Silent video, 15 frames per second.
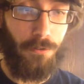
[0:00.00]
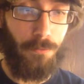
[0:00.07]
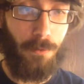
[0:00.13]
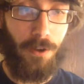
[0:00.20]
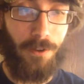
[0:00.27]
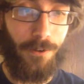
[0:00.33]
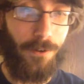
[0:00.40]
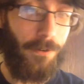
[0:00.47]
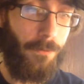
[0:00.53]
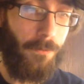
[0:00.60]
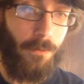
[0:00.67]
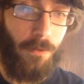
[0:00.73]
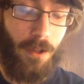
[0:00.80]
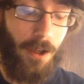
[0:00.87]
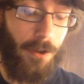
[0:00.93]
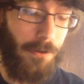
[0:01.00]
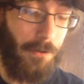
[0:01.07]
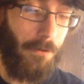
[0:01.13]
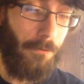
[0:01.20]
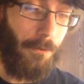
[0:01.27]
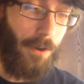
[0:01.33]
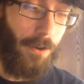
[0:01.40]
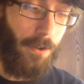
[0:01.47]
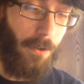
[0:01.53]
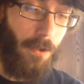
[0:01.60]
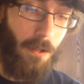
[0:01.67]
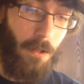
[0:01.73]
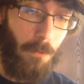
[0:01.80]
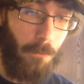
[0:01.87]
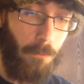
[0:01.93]
is better. Had it already,
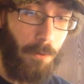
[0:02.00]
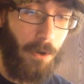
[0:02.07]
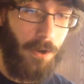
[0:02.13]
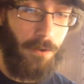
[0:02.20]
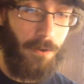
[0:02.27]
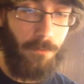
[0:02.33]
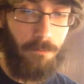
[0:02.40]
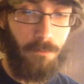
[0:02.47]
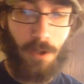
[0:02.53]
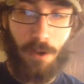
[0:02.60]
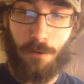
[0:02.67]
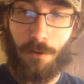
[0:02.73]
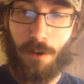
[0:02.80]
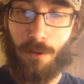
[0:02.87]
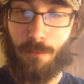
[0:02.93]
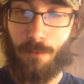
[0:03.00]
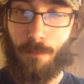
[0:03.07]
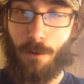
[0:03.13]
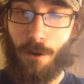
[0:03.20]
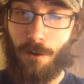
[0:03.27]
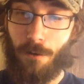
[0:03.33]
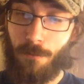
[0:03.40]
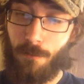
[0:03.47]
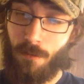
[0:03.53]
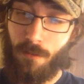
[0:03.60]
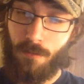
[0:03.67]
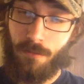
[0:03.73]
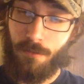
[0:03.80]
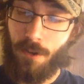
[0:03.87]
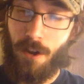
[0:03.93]
but that'll come tomorrow.
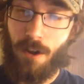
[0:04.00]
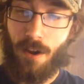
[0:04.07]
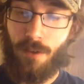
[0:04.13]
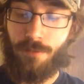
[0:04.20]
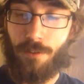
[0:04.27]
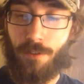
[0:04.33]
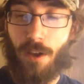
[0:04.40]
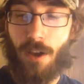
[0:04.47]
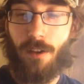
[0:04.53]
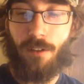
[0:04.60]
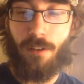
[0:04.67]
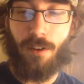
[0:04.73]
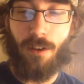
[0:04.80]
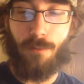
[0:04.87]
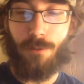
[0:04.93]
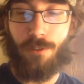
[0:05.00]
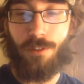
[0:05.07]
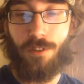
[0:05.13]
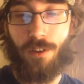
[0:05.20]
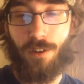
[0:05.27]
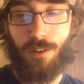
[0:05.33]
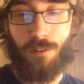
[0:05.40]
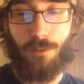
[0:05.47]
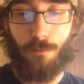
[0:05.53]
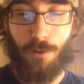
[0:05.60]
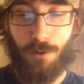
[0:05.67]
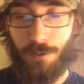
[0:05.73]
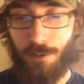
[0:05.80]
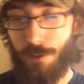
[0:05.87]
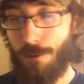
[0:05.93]
Day after that, like I've been saying, the
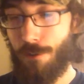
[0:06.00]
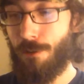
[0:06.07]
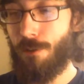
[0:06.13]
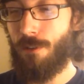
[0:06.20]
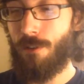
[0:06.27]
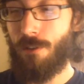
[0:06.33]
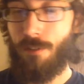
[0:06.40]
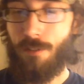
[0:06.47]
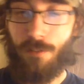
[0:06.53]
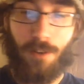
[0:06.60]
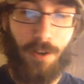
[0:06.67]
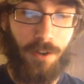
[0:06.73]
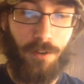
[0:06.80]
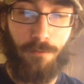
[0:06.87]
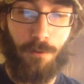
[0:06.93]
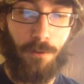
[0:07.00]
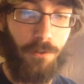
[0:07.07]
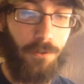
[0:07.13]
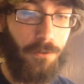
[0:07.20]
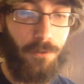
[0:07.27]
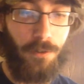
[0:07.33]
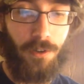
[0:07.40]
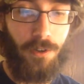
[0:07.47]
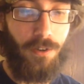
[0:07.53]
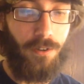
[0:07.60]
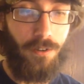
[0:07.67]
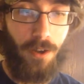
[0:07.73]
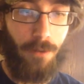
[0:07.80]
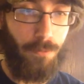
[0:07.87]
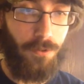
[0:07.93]
1 year anniversary
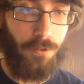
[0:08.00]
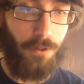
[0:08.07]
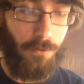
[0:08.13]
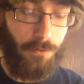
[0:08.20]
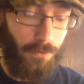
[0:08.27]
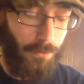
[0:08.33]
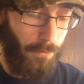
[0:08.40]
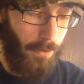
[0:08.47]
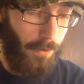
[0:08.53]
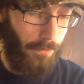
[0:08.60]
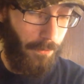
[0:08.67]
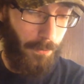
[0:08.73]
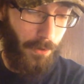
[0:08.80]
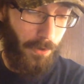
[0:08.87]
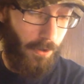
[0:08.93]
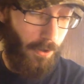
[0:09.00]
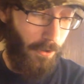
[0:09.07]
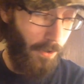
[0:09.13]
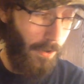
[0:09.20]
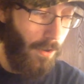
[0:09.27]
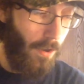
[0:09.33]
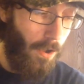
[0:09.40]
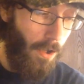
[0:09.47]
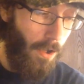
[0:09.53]
episode or whatever you want to call it.